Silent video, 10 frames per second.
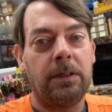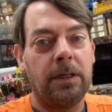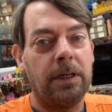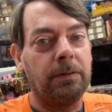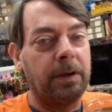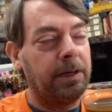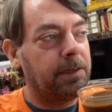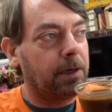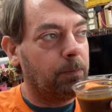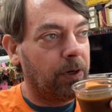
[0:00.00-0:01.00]
I've got to
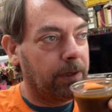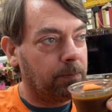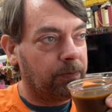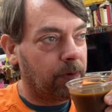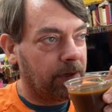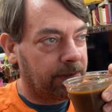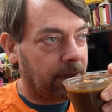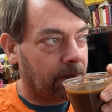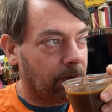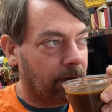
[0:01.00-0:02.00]
take a break before I
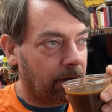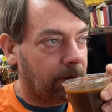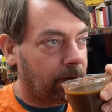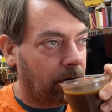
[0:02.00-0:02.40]
tackle this.